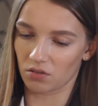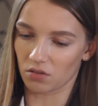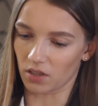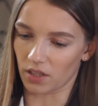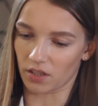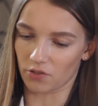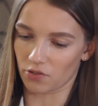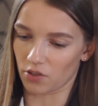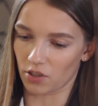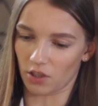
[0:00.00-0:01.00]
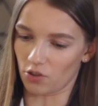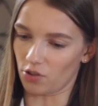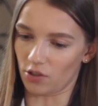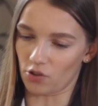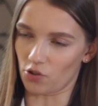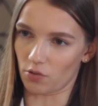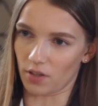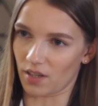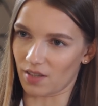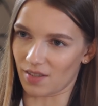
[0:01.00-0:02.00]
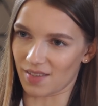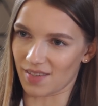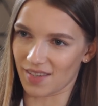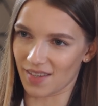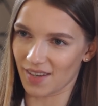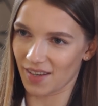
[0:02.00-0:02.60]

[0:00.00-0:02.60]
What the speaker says: looked like she enjoying this.